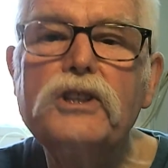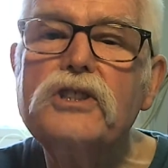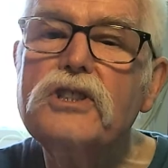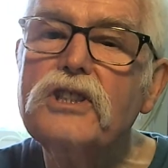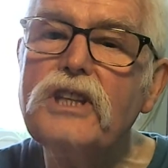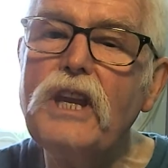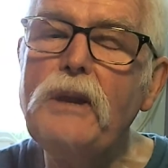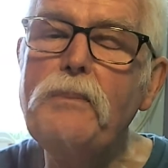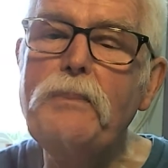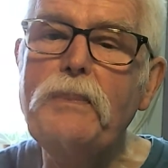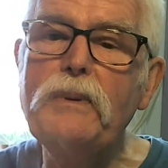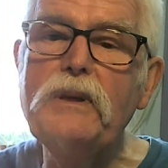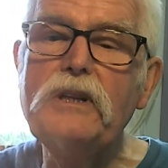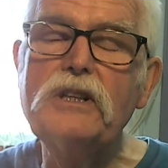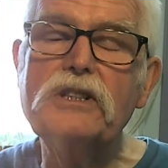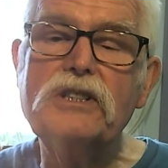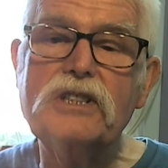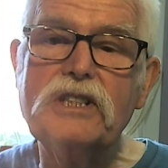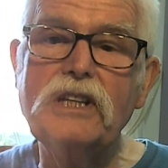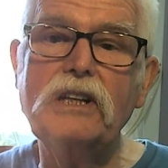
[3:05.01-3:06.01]

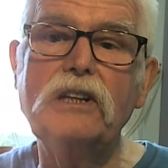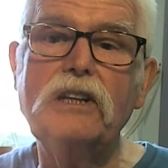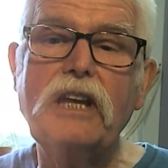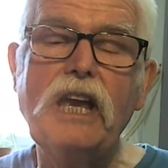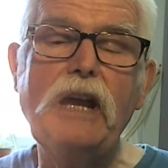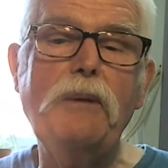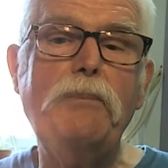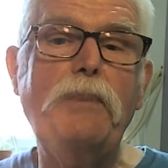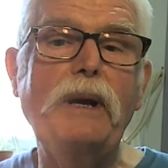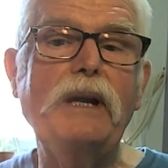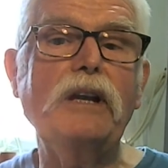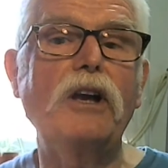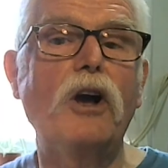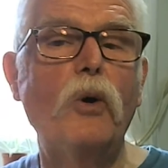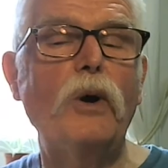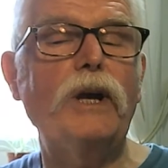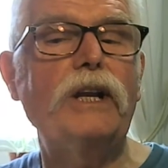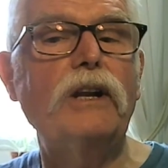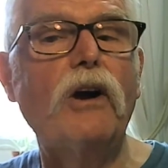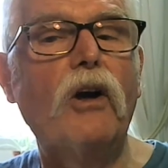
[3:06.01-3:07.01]
You're still keeping
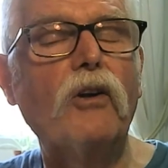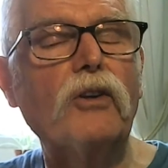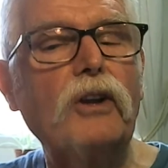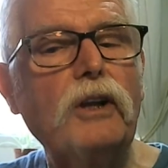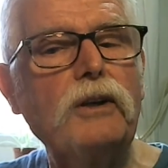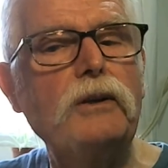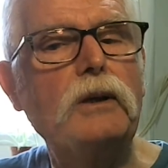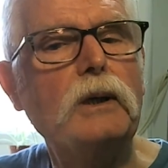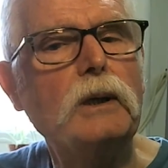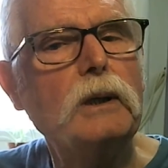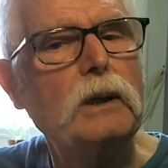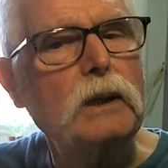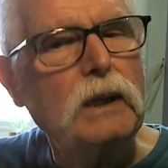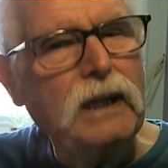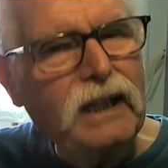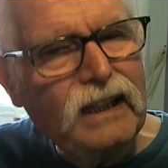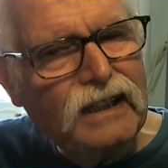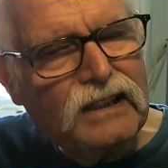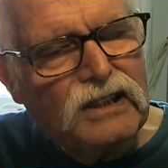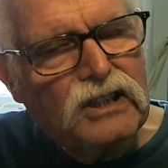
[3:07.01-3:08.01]
going on
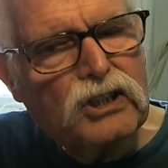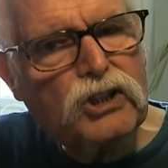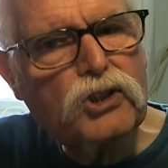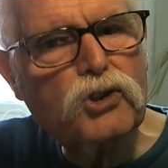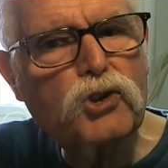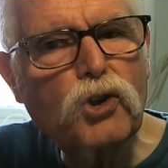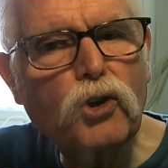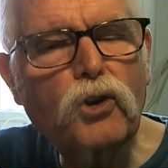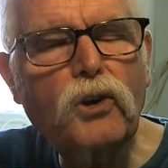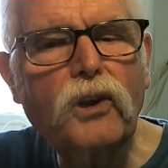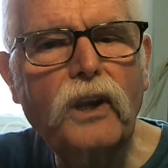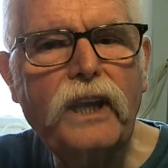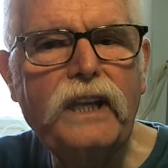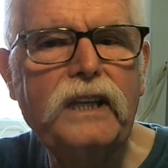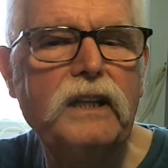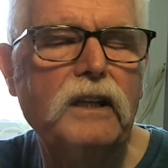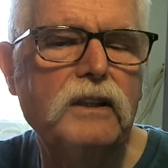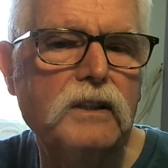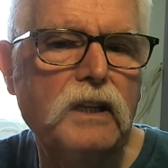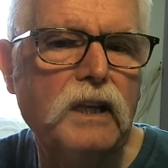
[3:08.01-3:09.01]
and
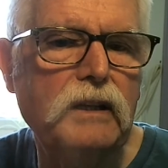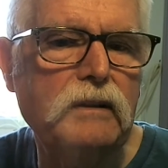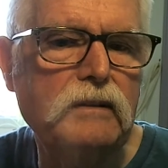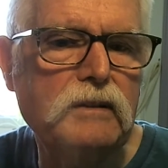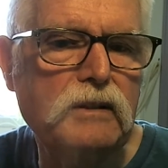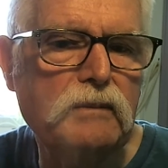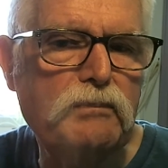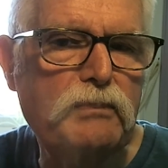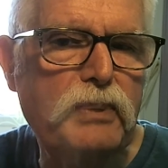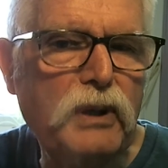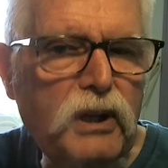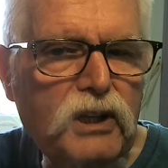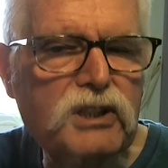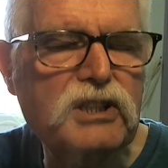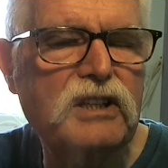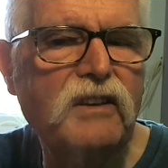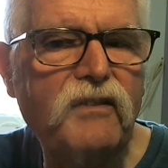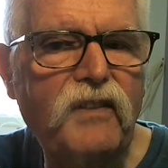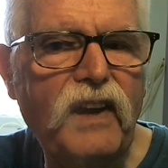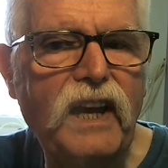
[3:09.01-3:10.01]
struggling and
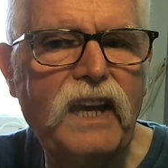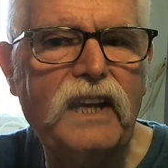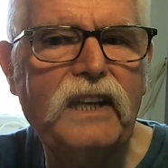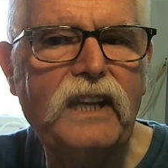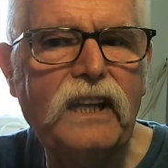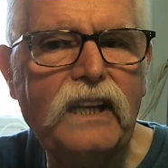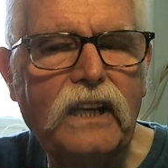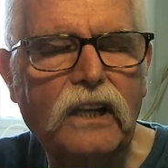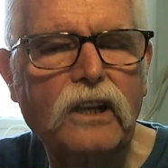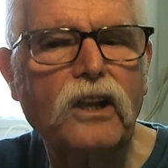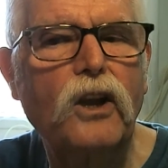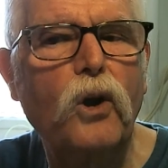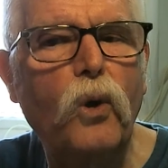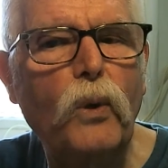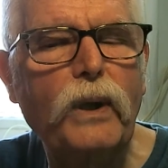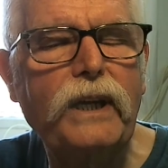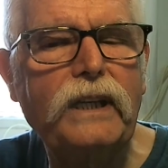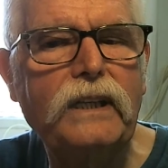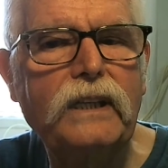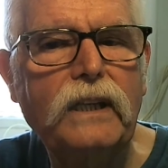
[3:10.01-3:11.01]
persevering and
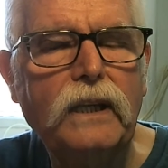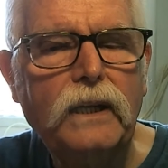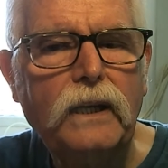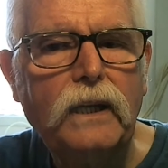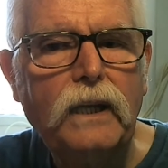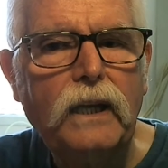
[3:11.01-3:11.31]
going